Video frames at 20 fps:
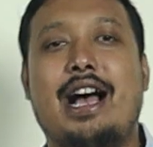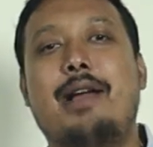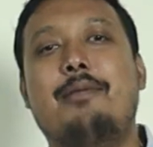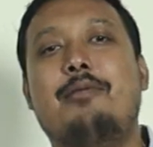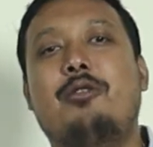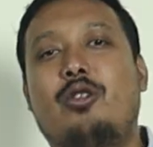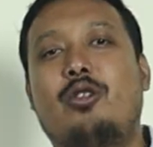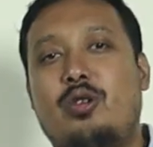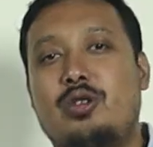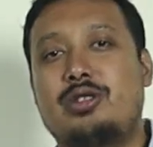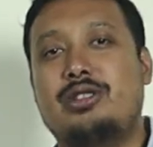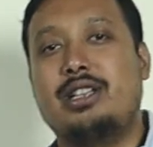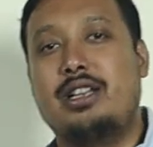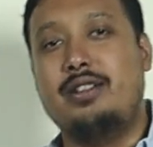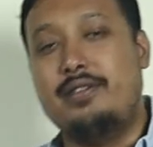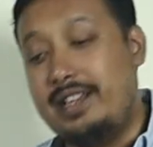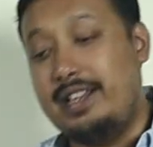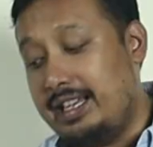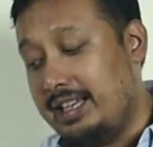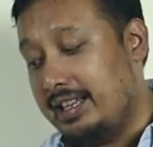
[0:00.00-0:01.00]
I'm your host
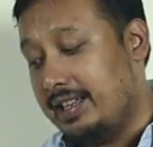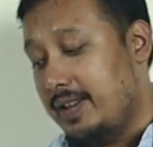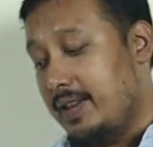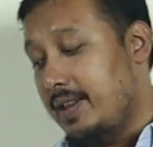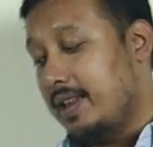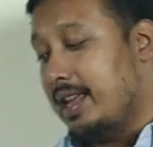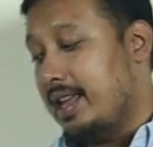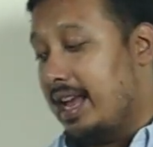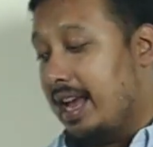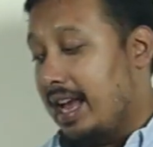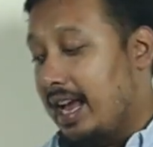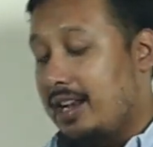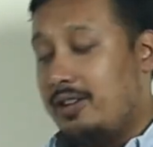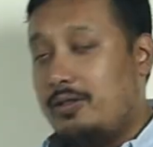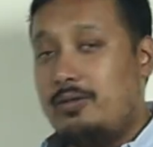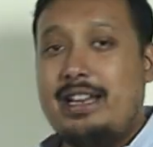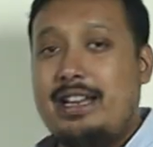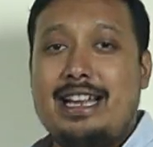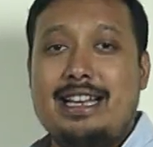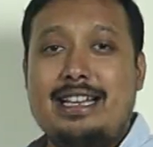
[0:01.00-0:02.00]
Ranveer,
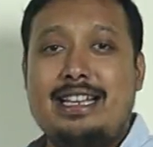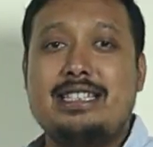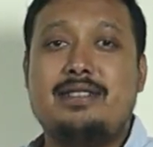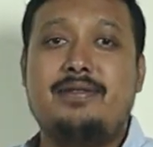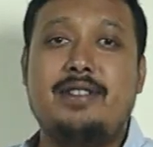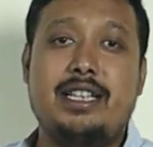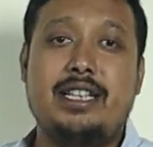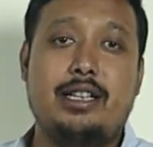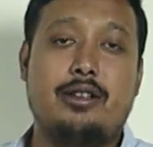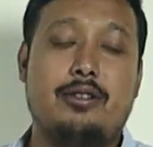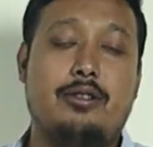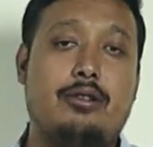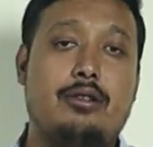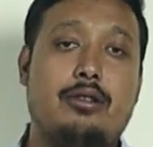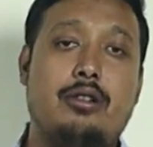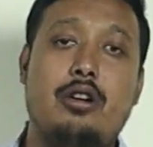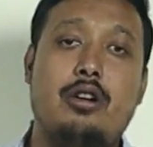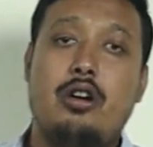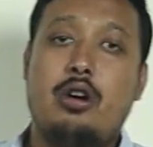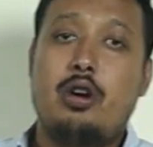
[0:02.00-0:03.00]
and today in this video
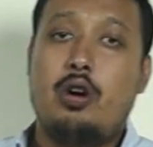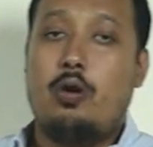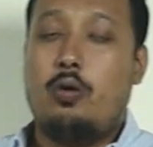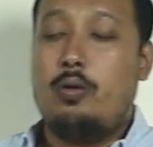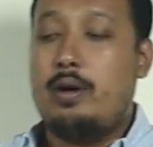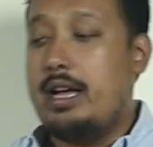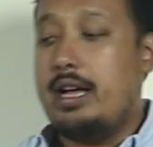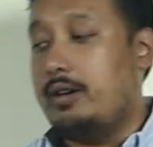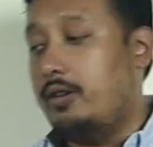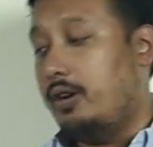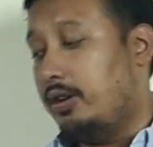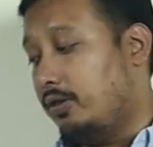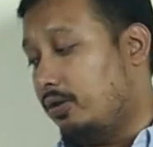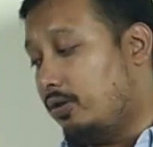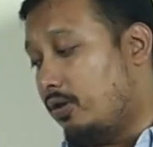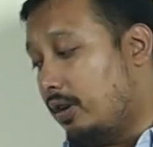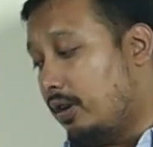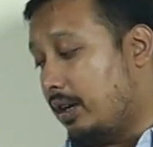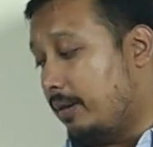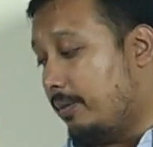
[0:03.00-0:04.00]
we are going to
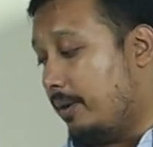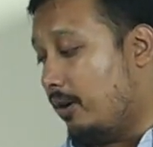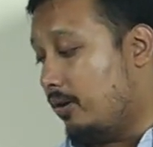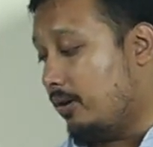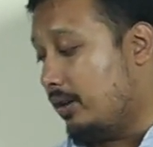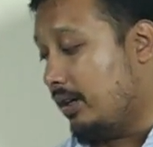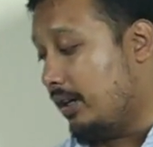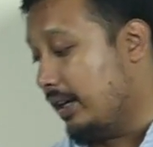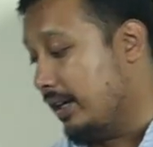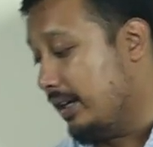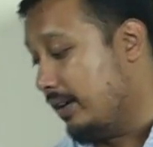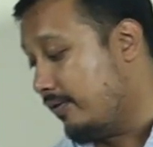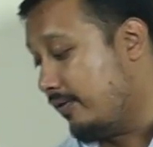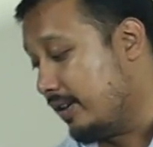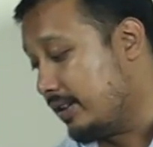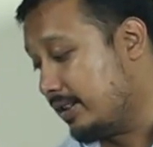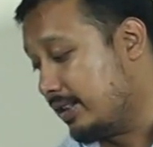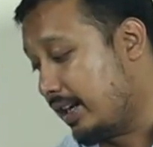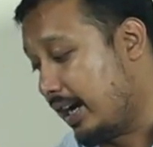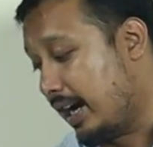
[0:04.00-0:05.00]
talk about
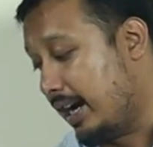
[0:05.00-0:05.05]
different